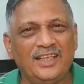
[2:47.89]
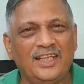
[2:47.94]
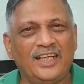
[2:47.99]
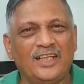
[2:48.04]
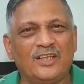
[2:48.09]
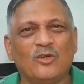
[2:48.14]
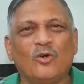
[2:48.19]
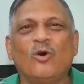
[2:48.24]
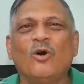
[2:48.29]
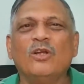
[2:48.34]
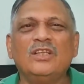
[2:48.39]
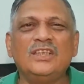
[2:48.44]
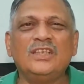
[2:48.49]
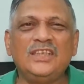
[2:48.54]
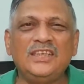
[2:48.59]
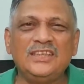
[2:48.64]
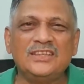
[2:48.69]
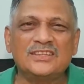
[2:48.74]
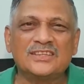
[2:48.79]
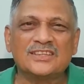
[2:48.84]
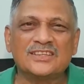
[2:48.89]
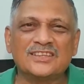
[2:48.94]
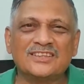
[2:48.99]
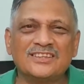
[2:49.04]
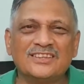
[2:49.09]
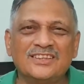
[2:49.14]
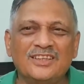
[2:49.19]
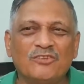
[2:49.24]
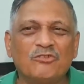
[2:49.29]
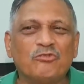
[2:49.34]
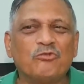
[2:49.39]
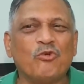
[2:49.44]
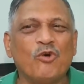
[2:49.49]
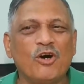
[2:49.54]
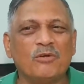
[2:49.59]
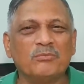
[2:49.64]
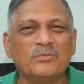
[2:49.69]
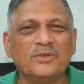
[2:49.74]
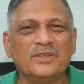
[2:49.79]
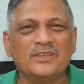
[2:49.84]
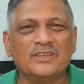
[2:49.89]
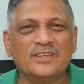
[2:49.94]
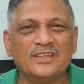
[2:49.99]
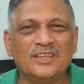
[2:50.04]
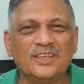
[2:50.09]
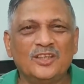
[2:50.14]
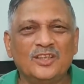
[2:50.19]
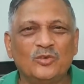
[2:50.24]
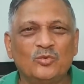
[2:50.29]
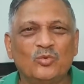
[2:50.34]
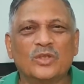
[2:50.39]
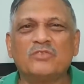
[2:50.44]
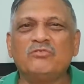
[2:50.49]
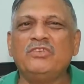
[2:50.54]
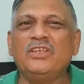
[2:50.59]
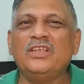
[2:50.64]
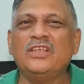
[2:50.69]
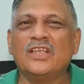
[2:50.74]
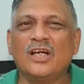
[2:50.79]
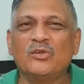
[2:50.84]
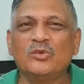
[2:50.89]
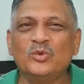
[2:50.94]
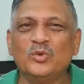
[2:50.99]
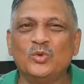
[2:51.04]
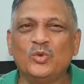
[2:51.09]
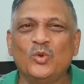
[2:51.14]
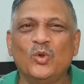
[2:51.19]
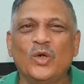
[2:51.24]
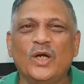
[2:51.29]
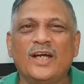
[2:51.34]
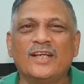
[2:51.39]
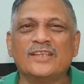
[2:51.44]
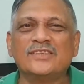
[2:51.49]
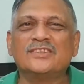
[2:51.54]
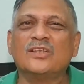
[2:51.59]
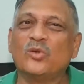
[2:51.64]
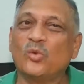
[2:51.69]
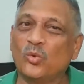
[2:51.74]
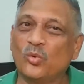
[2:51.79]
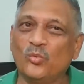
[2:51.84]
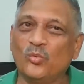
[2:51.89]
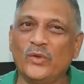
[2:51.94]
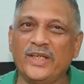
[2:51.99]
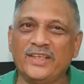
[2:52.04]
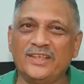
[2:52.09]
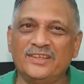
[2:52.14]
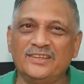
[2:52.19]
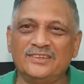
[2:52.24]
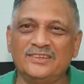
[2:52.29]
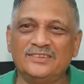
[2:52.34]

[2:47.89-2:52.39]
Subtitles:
and all these formed what we now know as the Rigveda.